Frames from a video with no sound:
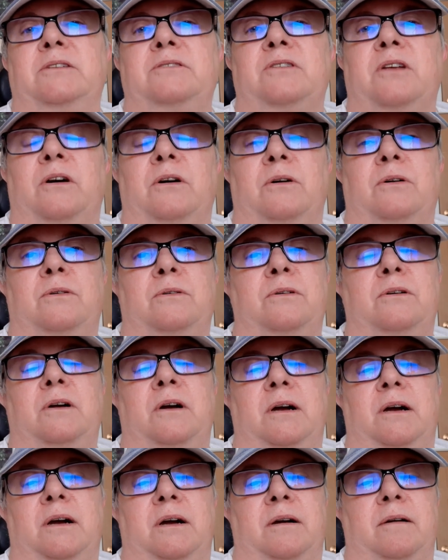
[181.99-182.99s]
So,
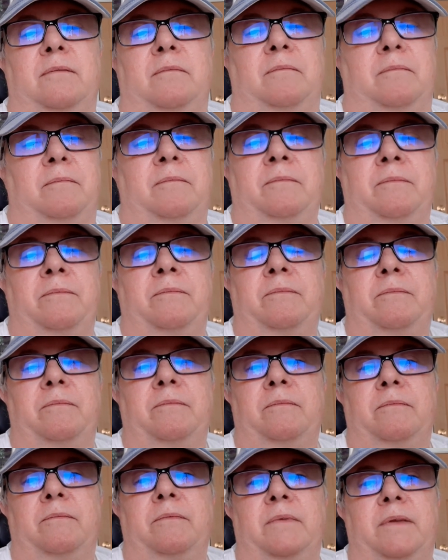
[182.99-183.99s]
um,
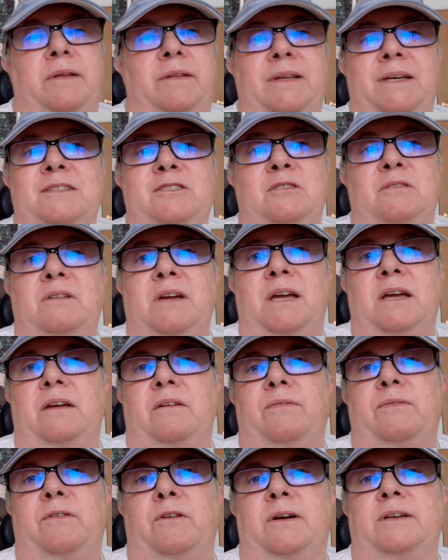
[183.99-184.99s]
that's
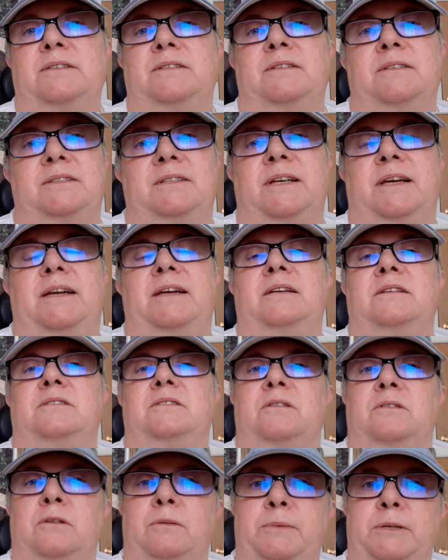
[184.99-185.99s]
okay for us to say
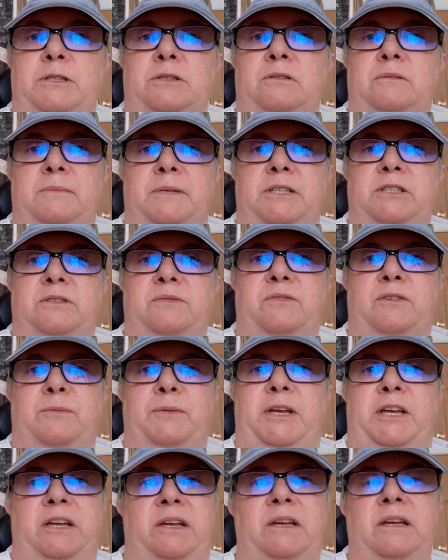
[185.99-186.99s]
it's a little bit too much for
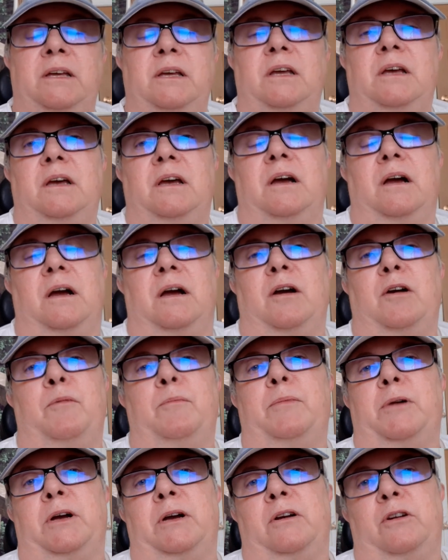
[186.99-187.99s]
me, uh,
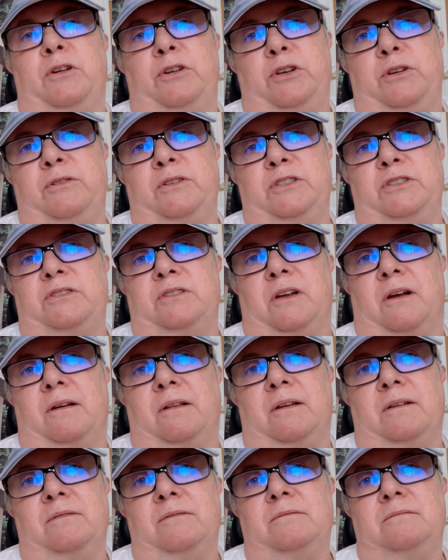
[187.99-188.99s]
but could you
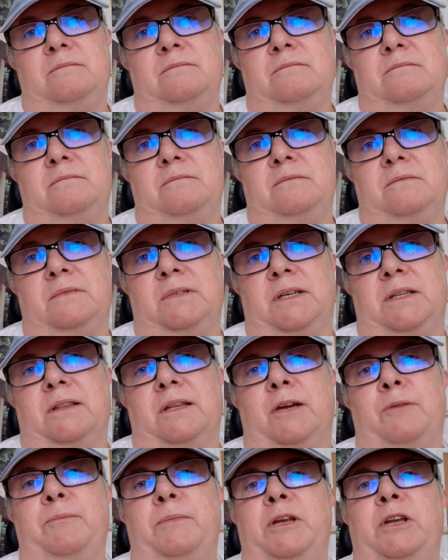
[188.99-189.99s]
install it? And
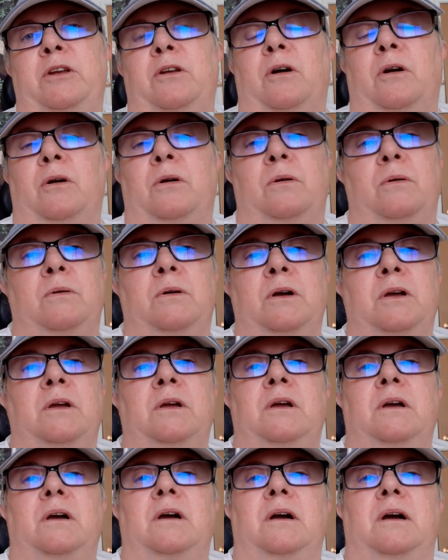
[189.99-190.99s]
let me know
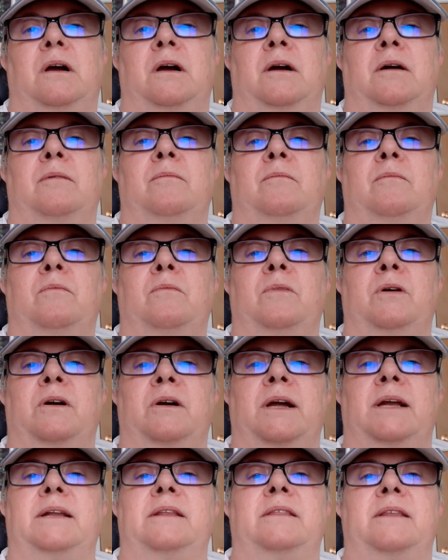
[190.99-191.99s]
um, what
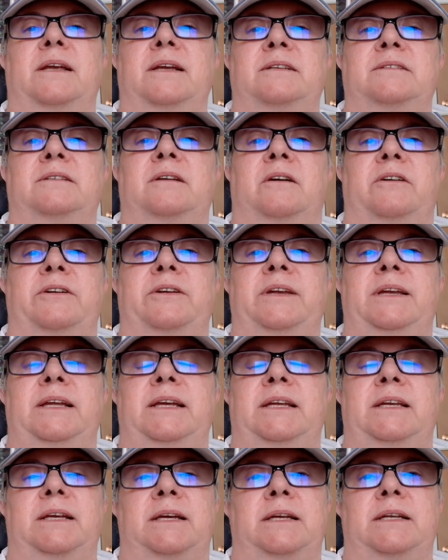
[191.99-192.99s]
kind of things are
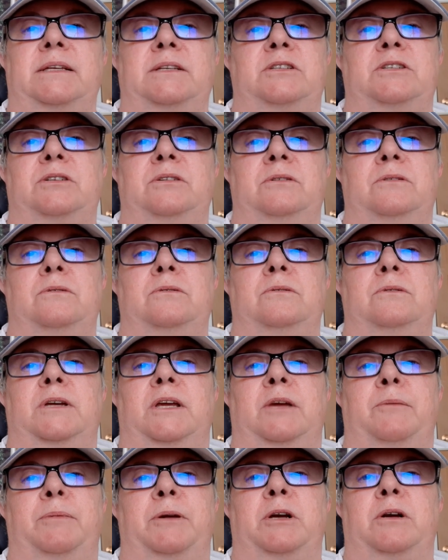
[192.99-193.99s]
needed to
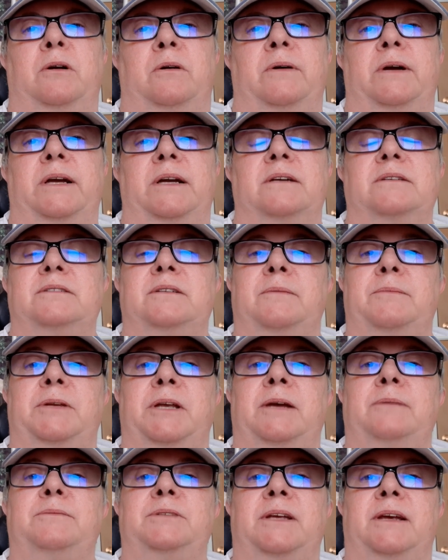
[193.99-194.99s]
keep it going.
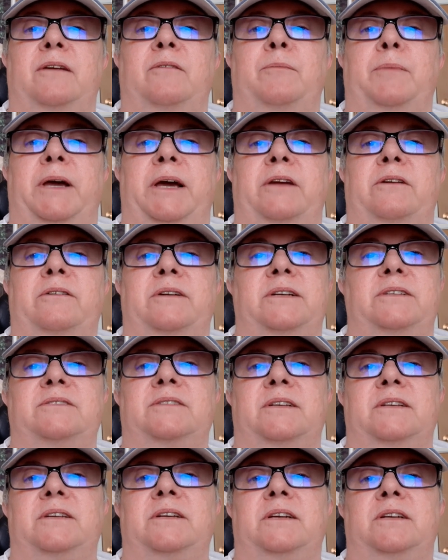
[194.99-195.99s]
Sometimes they have
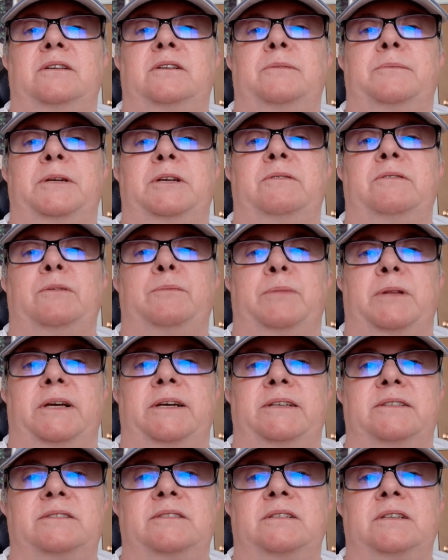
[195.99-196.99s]
batteries that need to be
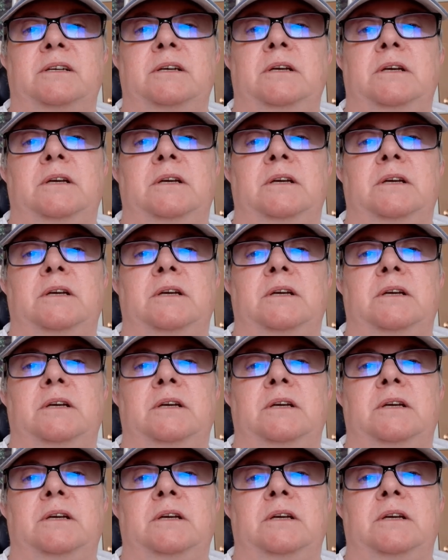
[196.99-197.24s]
replaced.